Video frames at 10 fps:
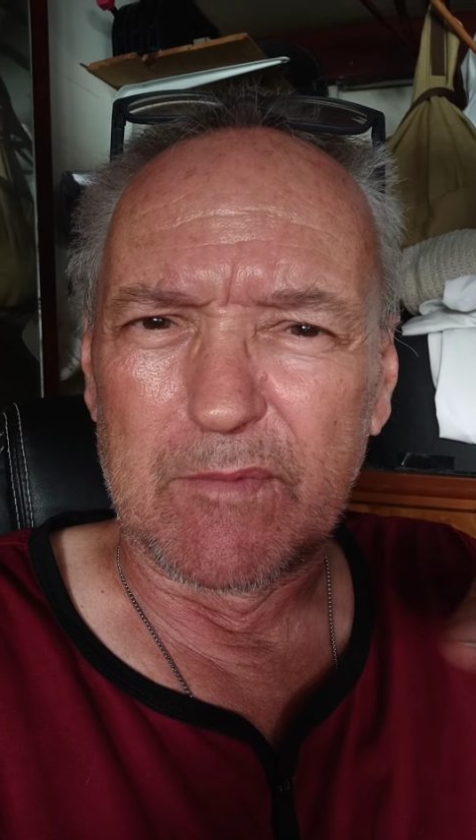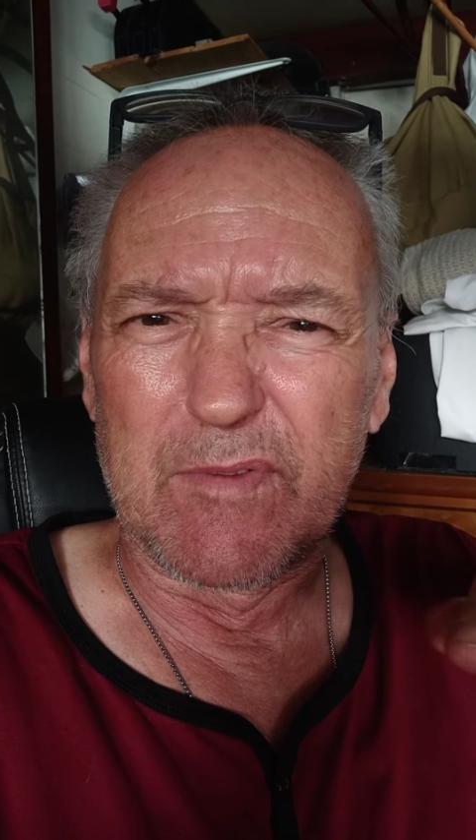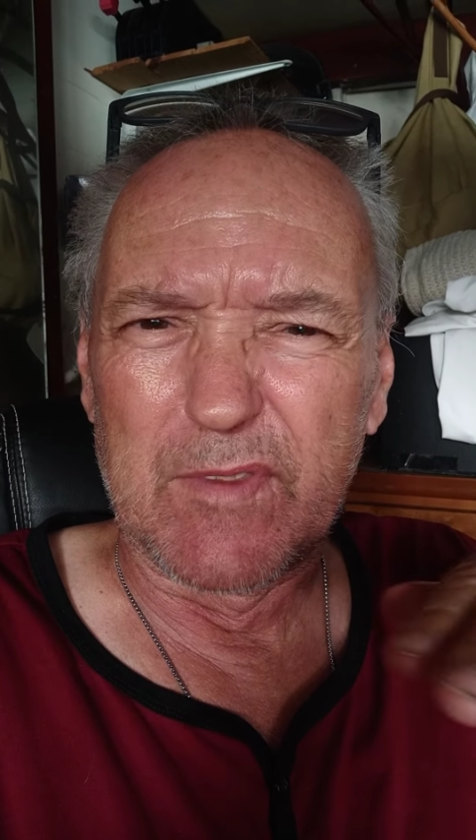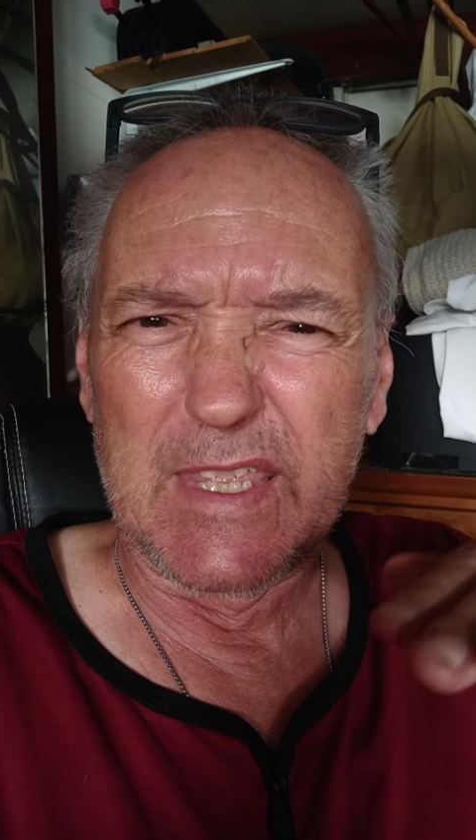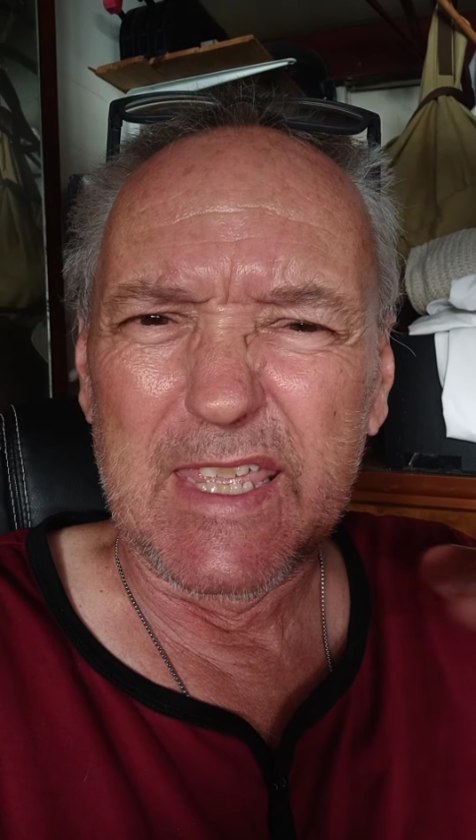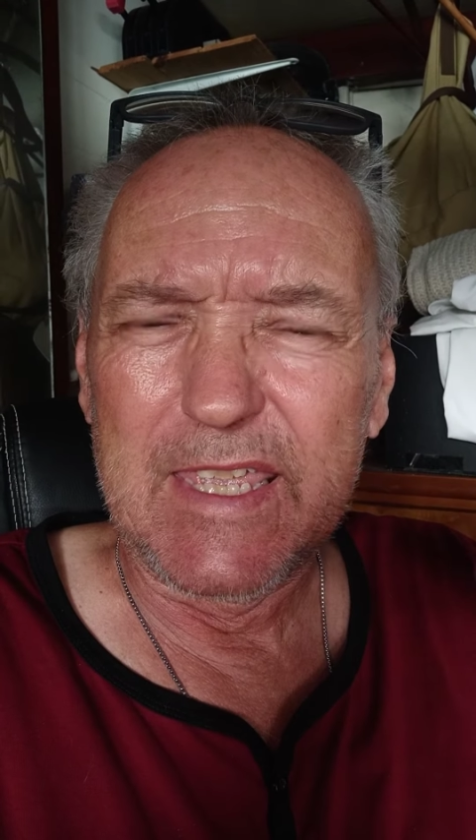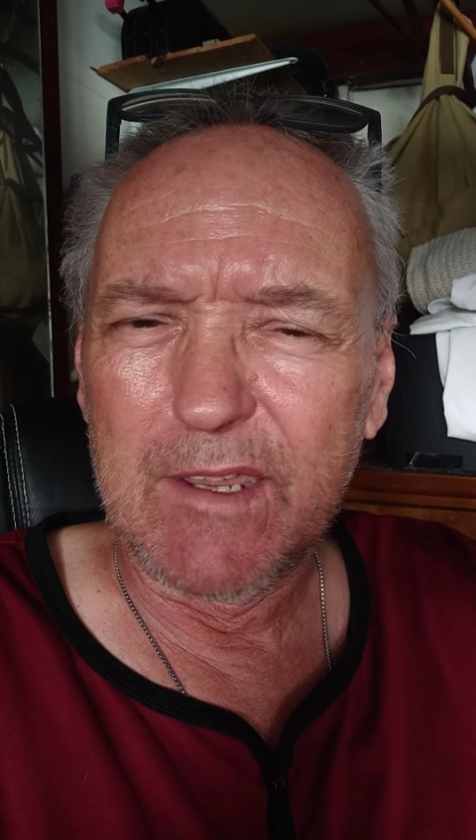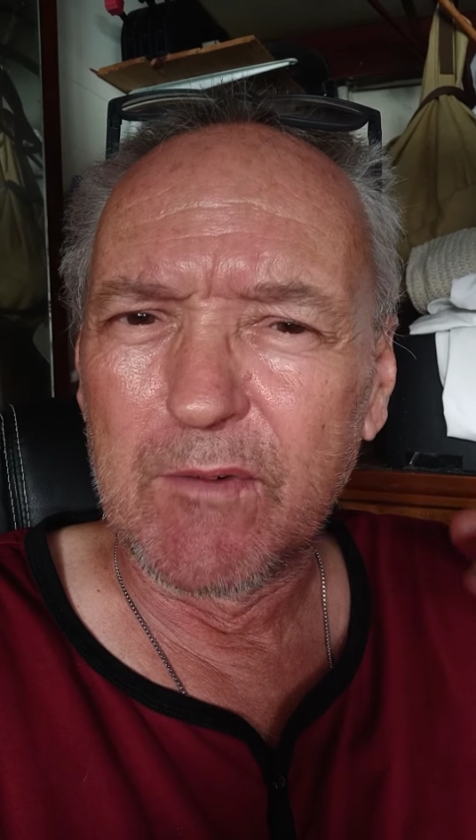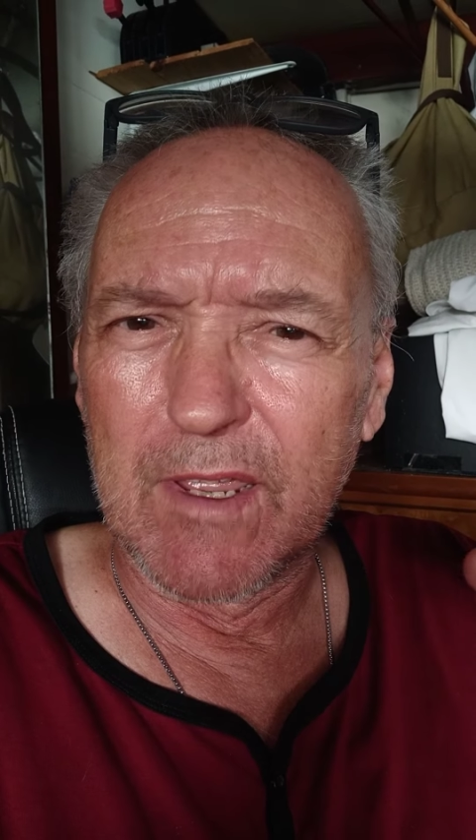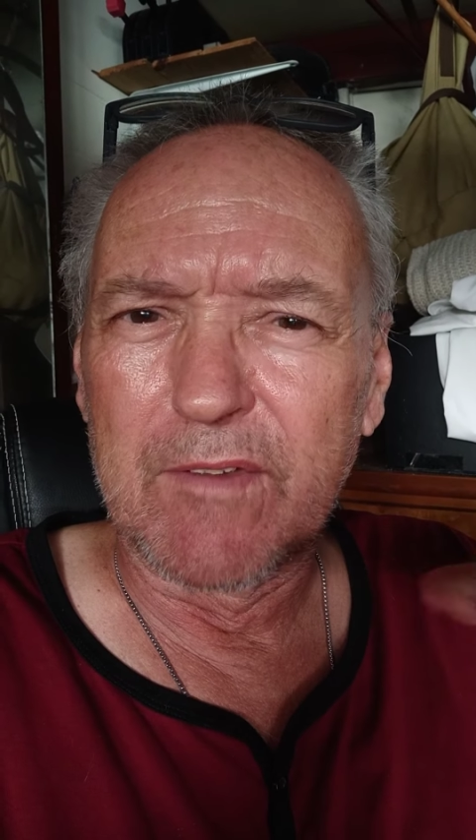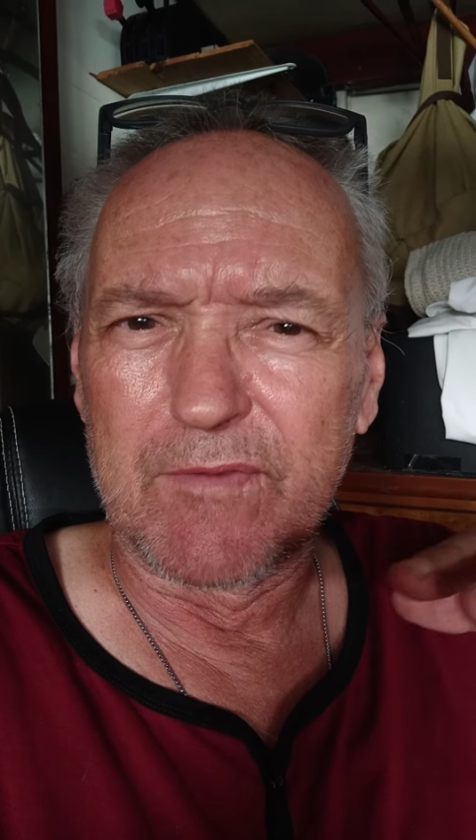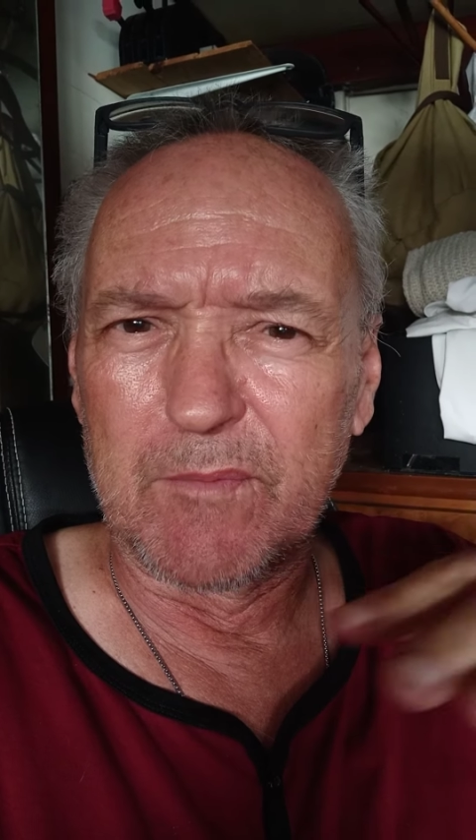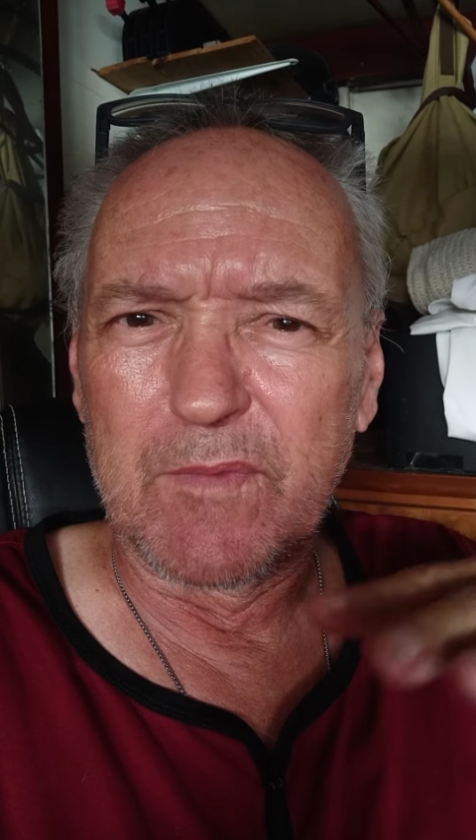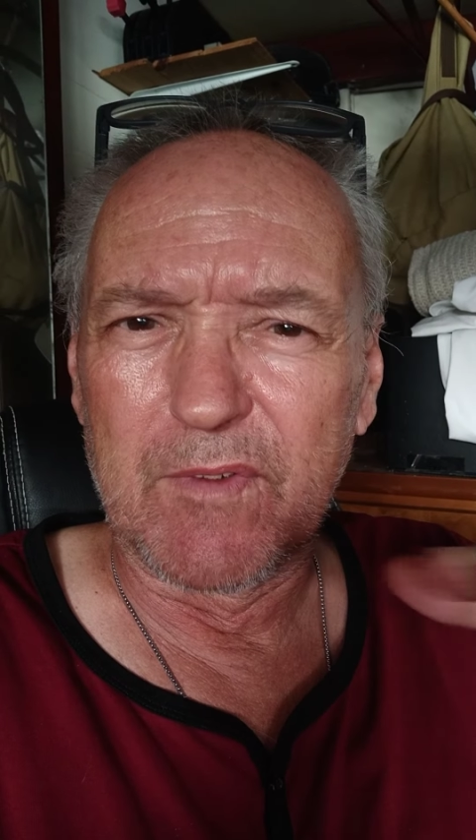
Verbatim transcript: for the era from,